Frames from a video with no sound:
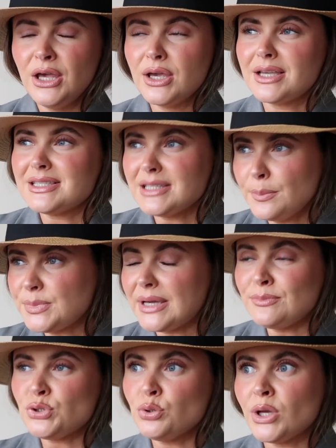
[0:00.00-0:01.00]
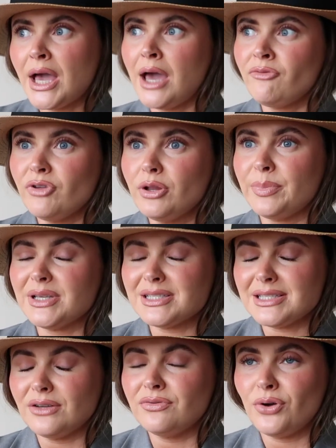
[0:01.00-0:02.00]
because sometimes you can feel a bit
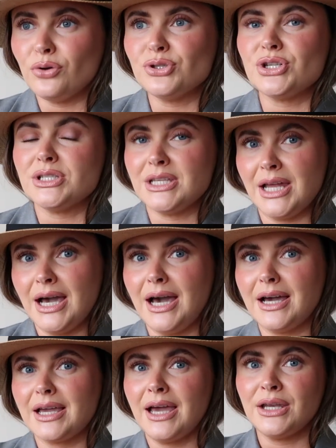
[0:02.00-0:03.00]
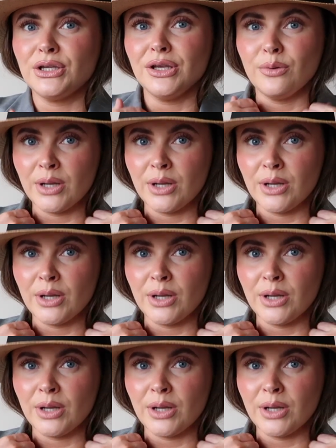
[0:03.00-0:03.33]
self-conscious in a hat, can't you?